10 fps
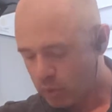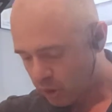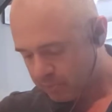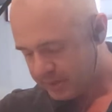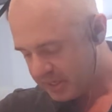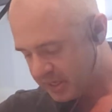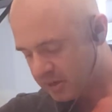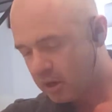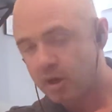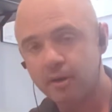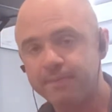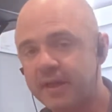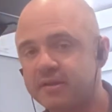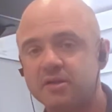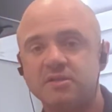well-being,
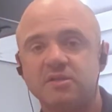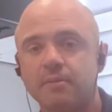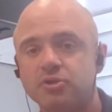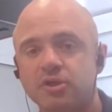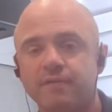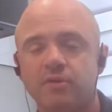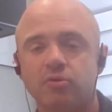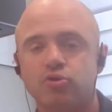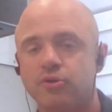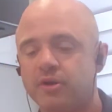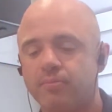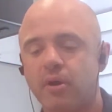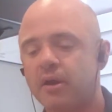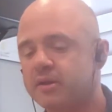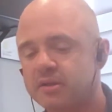that the consumption of the nutrient or
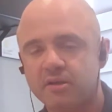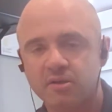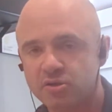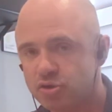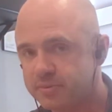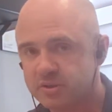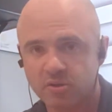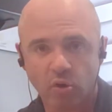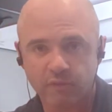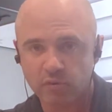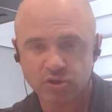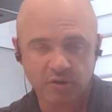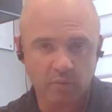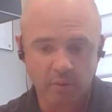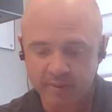product, it contributes to the overall
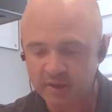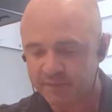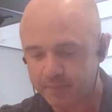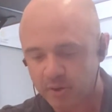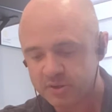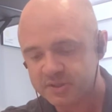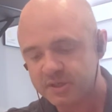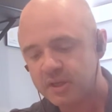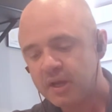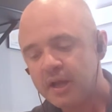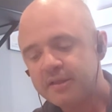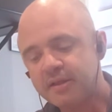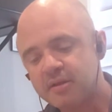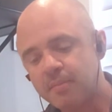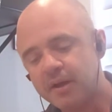general well-being of the person, that
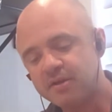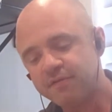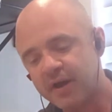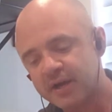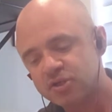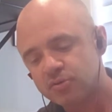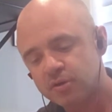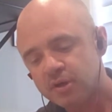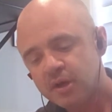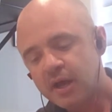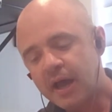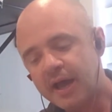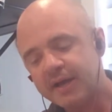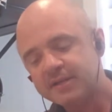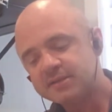the manufacturer
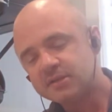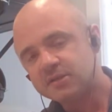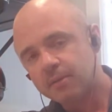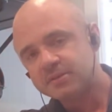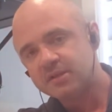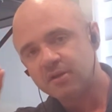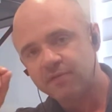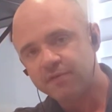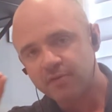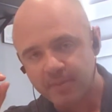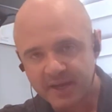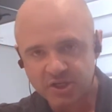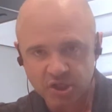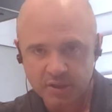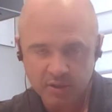has substantive
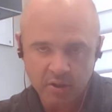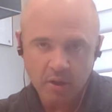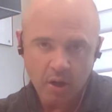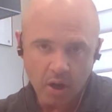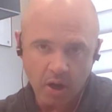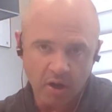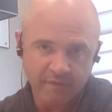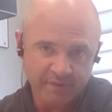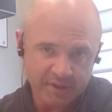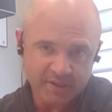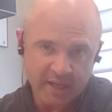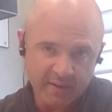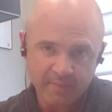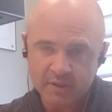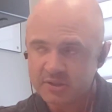information of the
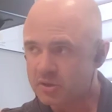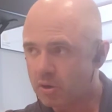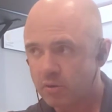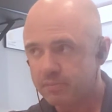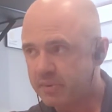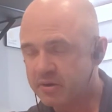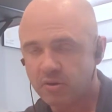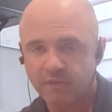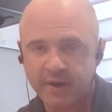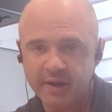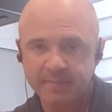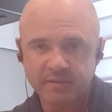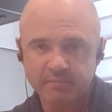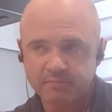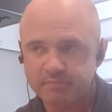statement. So I don't know,
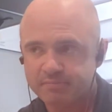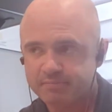vitamin